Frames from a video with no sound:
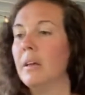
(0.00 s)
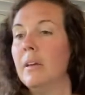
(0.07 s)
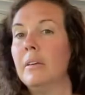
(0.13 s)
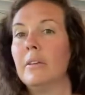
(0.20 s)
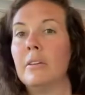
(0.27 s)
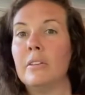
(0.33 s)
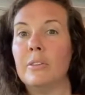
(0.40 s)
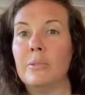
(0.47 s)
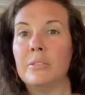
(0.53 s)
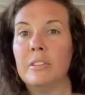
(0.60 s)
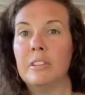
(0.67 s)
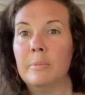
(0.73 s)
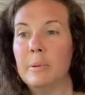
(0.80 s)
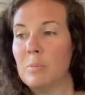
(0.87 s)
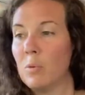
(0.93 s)
Could have used a
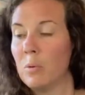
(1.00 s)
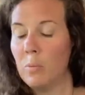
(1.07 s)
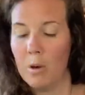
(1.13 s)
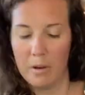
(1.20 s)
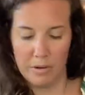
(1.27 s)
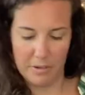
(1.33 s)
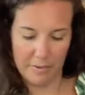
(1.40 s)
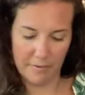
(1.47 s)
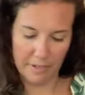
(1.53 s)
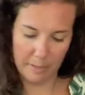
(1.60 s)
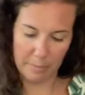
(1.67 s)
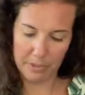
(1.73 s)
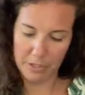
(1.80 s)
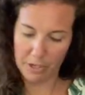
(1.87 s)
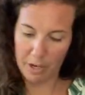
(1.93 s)
little bit more water to fill
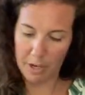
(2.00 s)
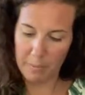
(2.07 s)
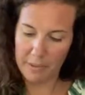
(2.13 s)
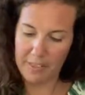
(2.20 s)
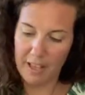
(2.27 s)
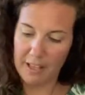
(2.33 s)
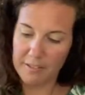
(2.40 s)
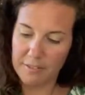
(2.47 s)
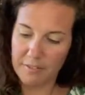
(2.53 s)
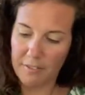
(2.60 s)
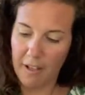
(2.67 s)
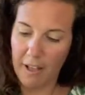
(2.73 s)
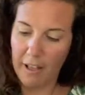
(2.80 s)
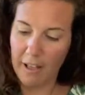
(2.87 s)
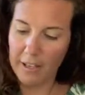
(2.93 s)
up the jar, but that's
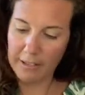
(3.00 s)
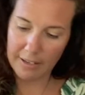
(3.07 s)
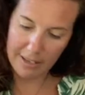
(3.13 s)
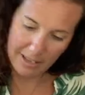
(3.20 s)
fine.